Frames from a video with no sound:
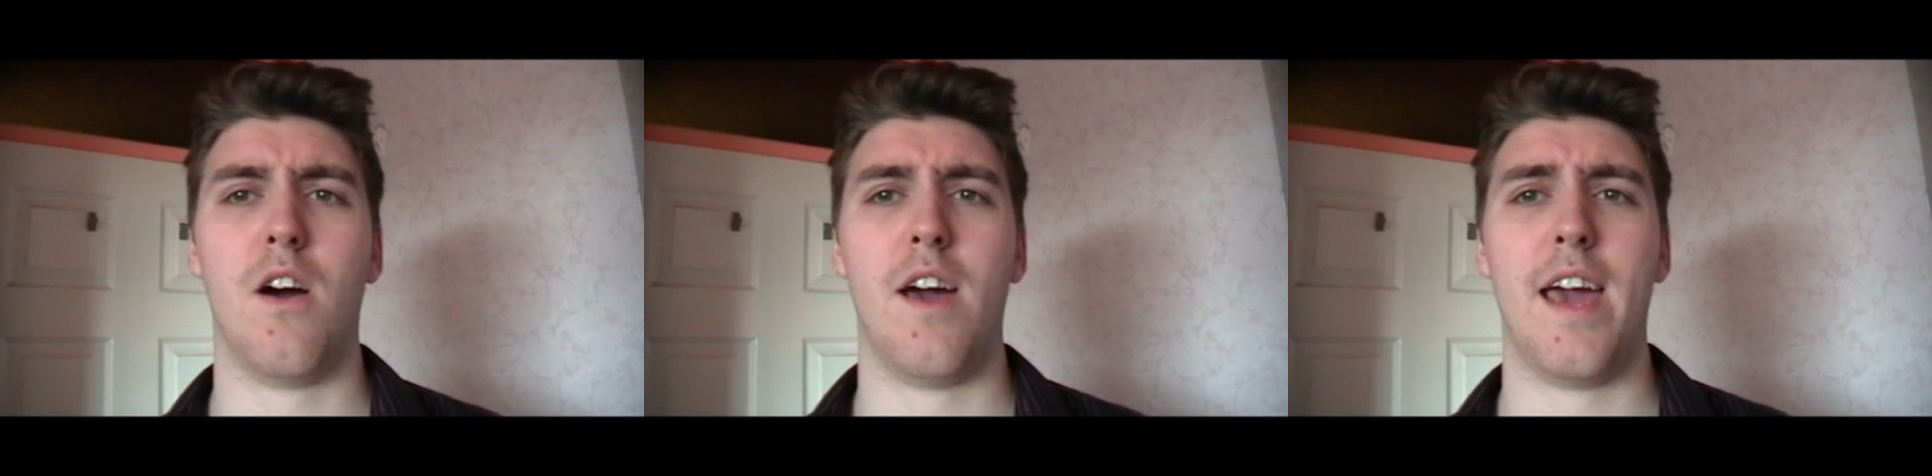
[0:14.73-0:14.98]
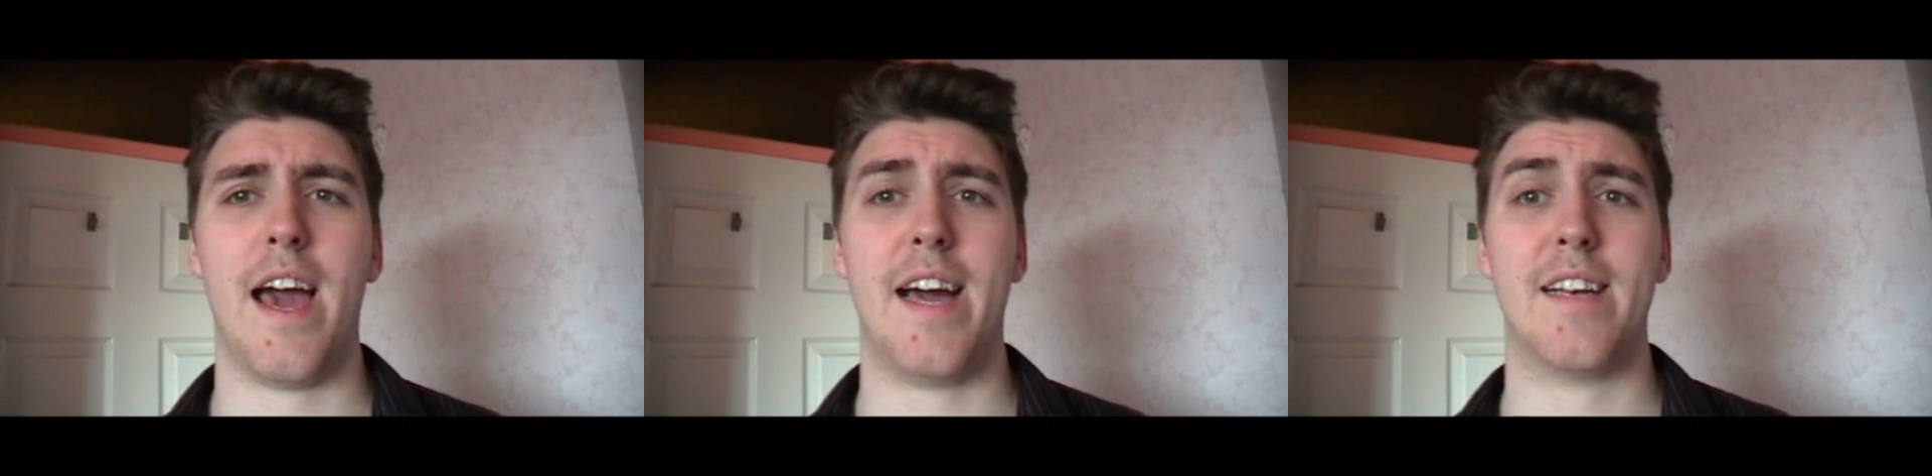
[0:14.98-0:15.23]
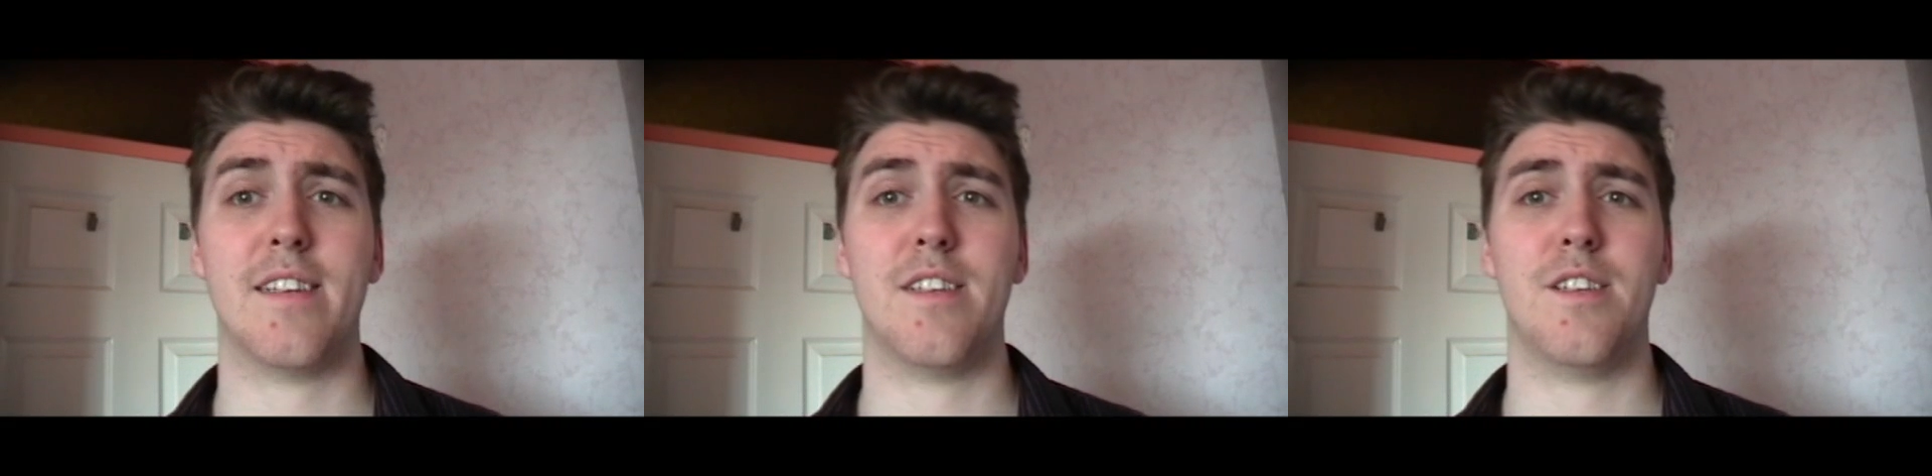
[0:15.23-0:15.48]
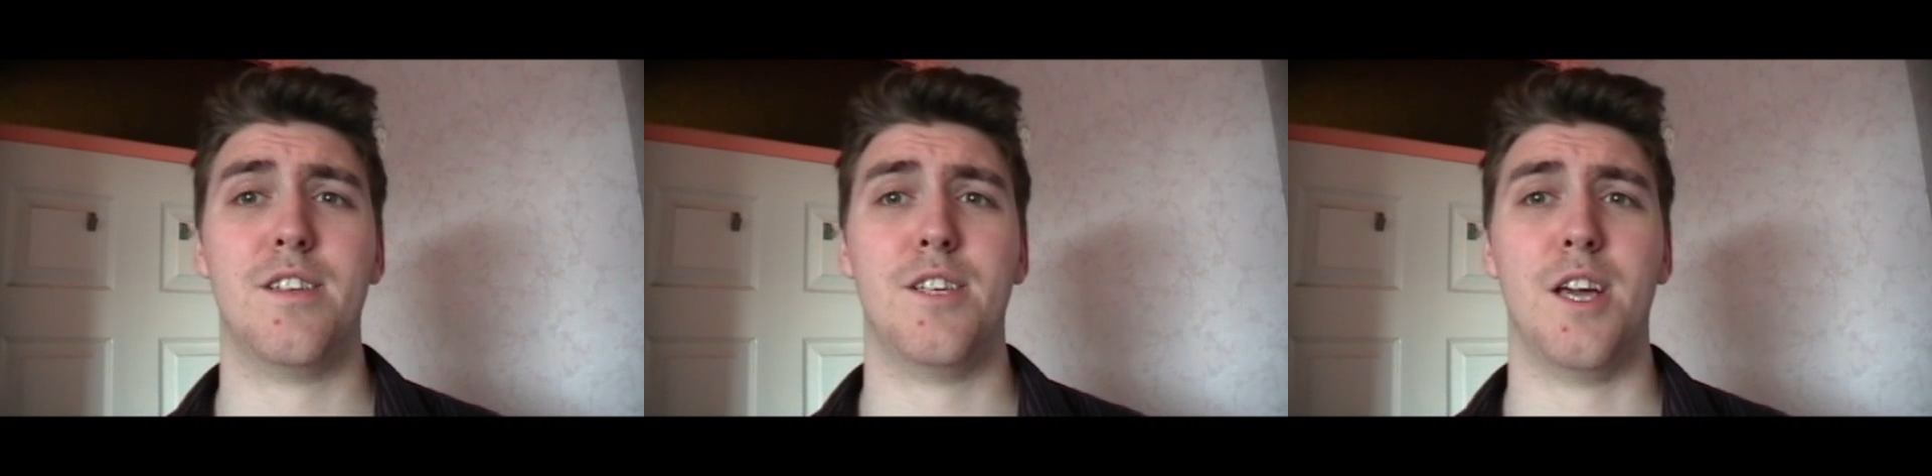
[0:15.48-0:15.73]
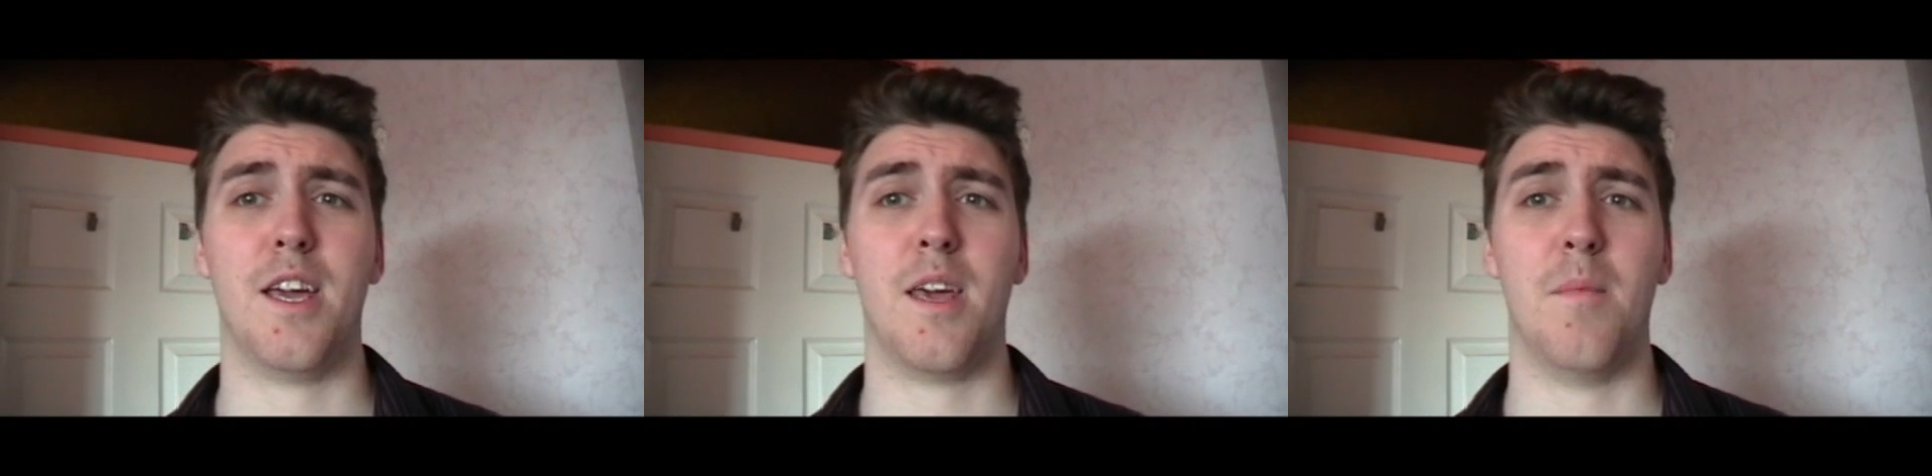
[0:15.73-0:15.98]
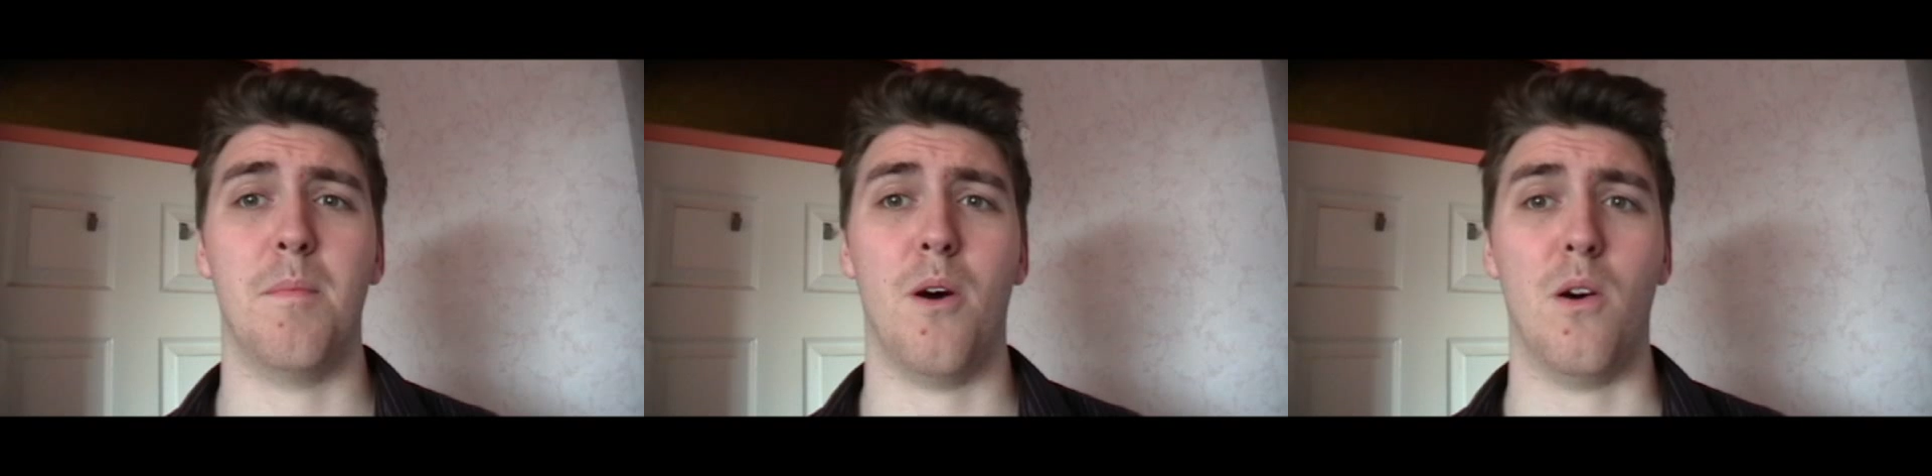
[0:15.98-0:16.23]
I had
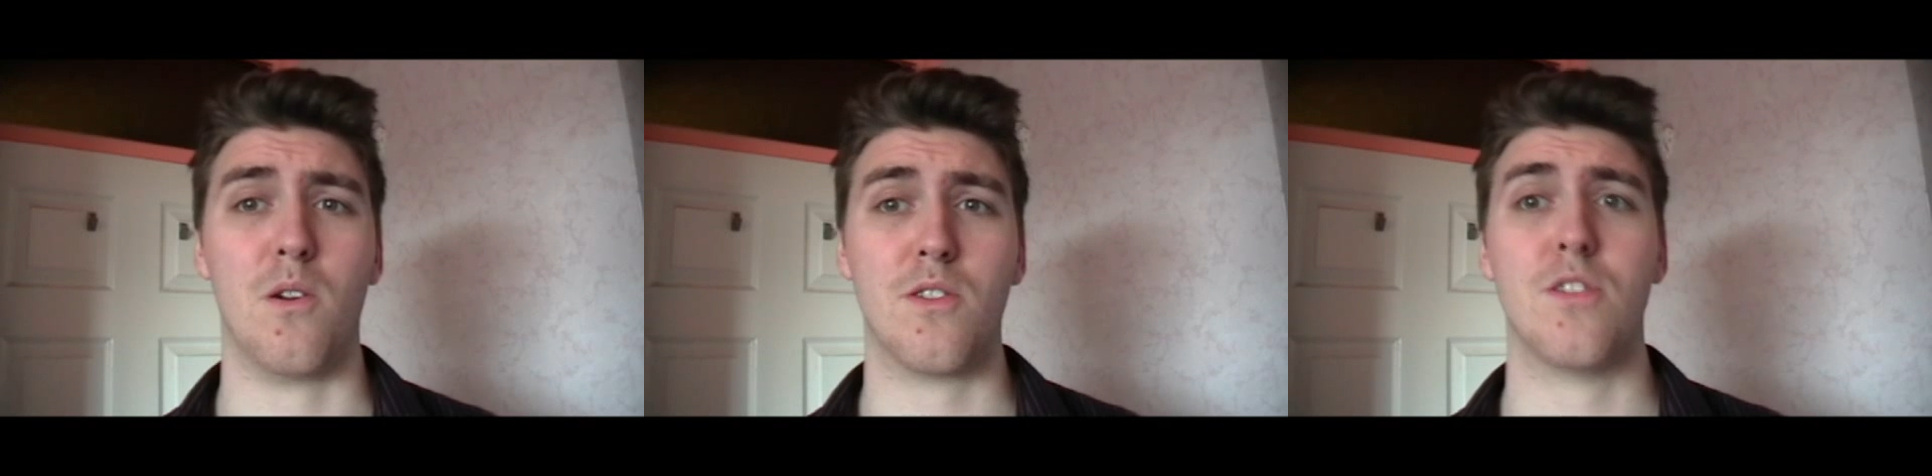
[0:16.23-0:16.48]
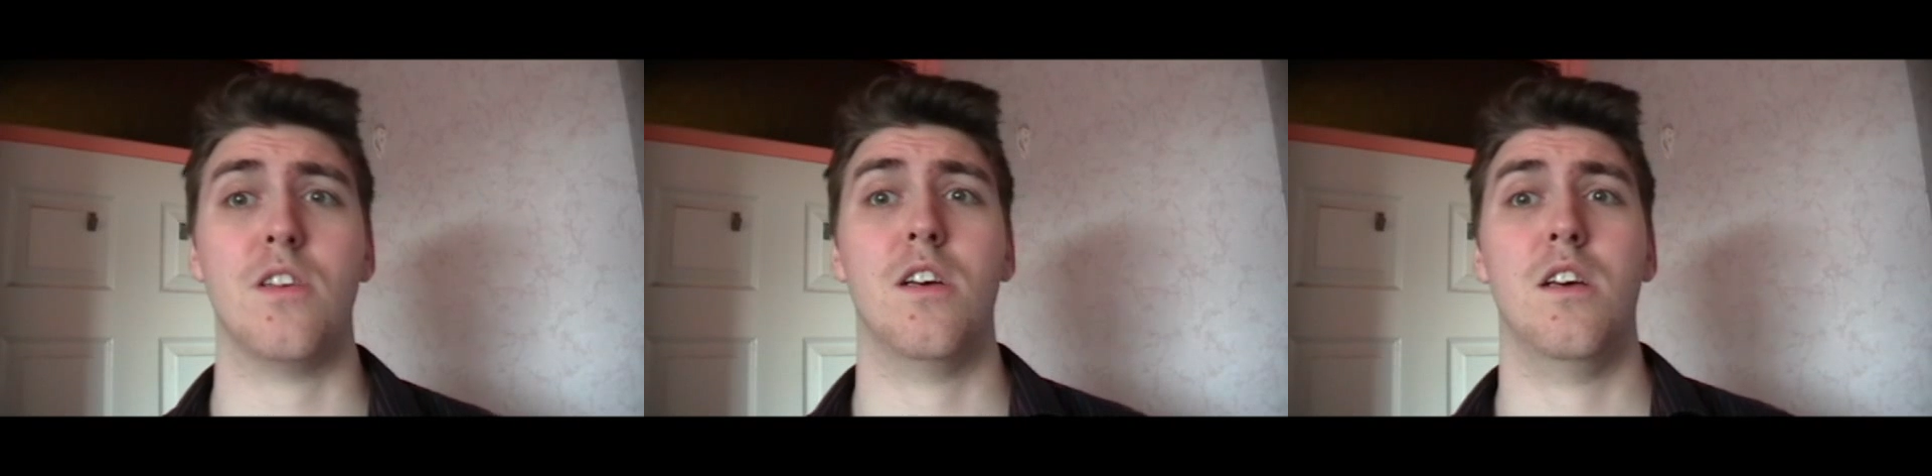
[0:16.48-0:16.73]
chicken pox.